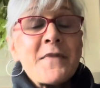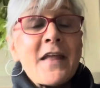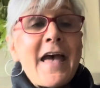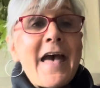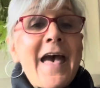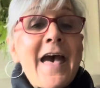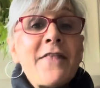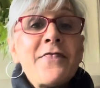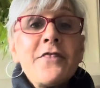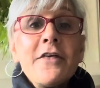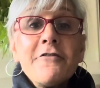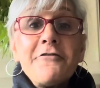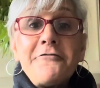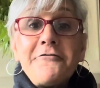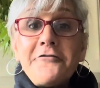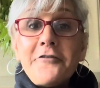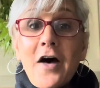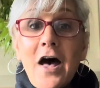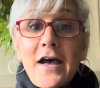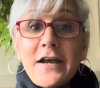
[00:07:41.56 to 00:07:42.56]
And the
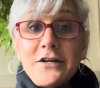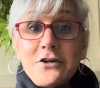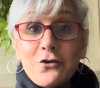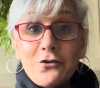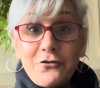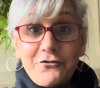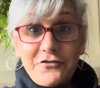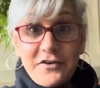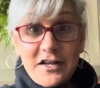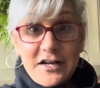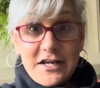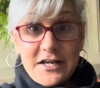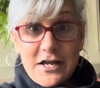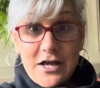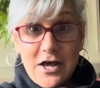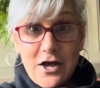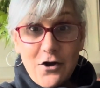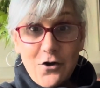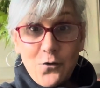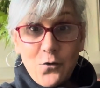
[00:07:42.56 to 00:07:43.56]
final
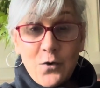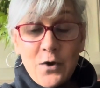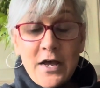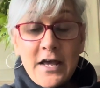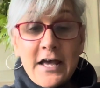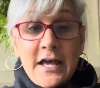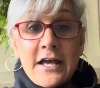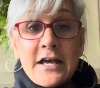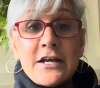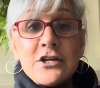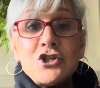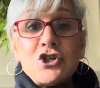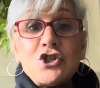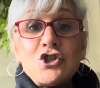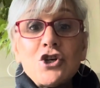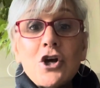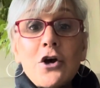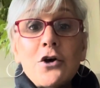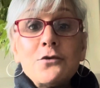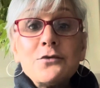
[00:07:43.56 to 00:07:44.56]
video
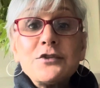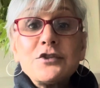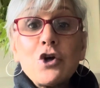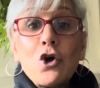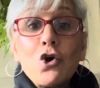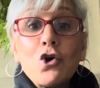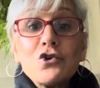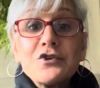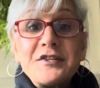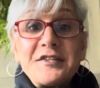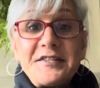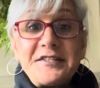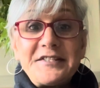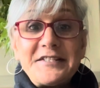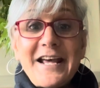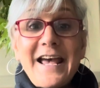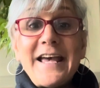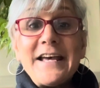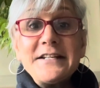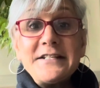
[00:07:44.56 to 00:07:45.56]
shows her
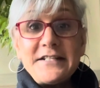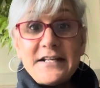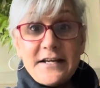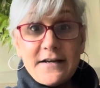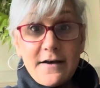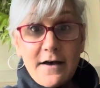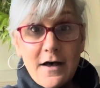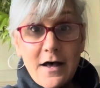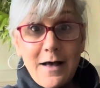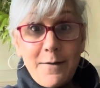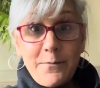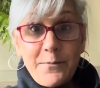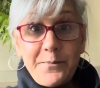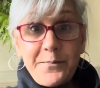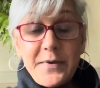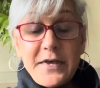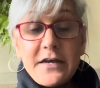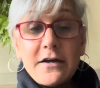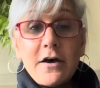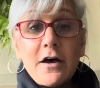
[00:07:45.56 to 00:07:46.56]
standing up
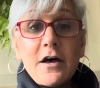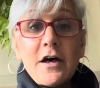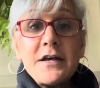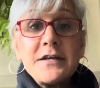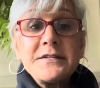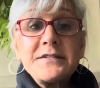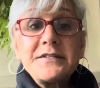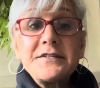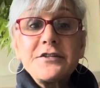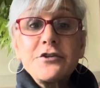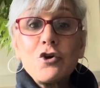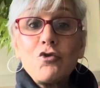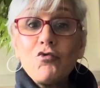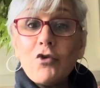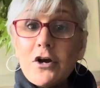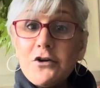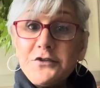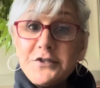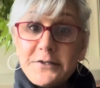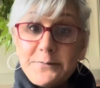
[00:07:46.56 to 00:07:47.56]
because the
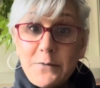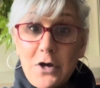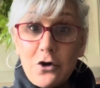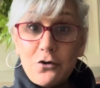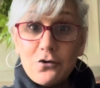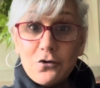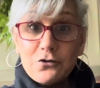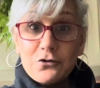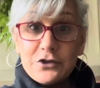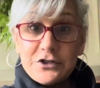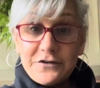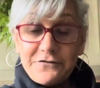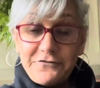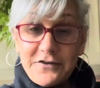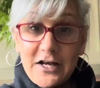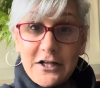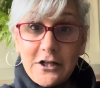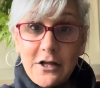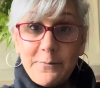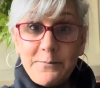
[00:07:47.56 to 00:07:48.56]
gross motor
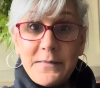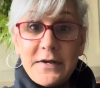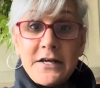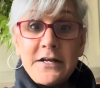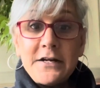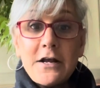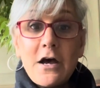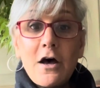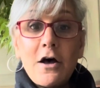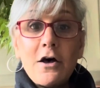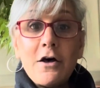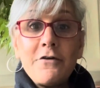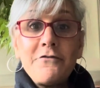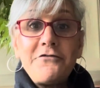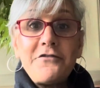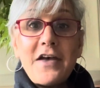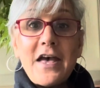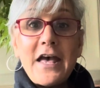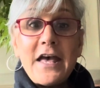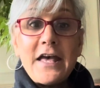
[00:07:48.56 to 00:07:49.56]
development
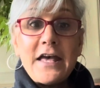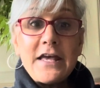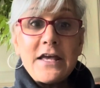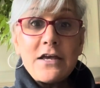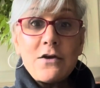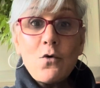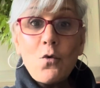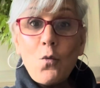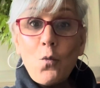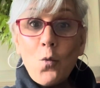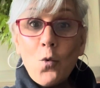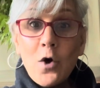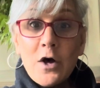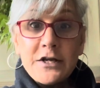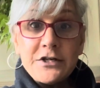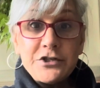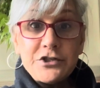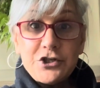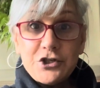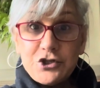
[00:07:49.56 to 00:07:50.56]
of a
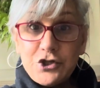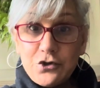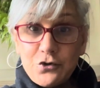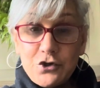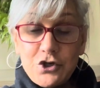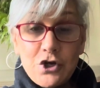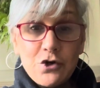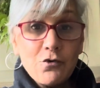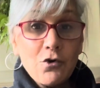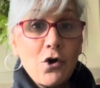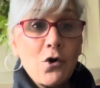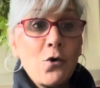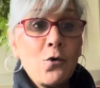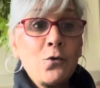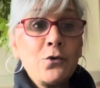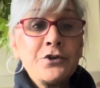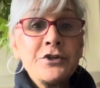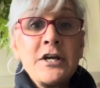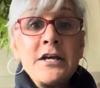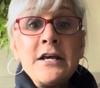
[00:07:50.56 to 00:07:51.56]
1 to
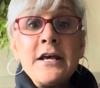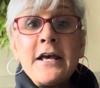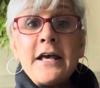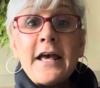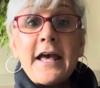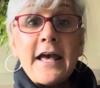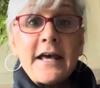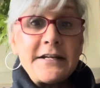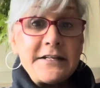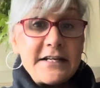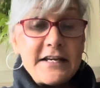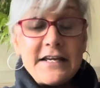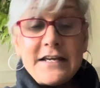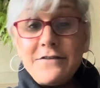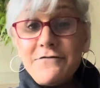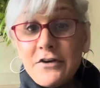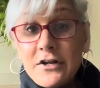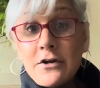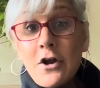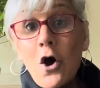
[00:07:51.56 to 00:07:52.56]
2-year-old and
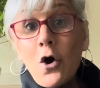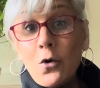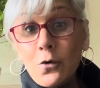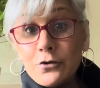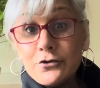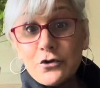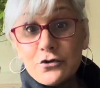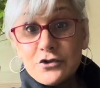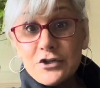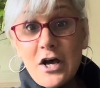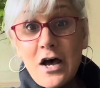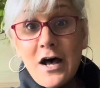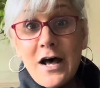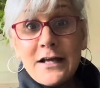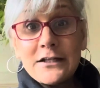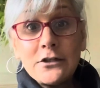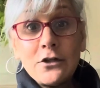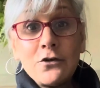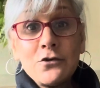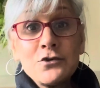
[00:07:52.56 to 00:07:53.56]
even older
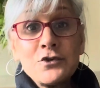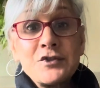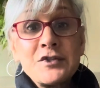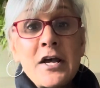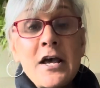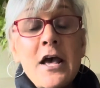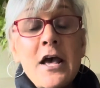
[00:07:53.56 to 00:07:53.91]
toddlers,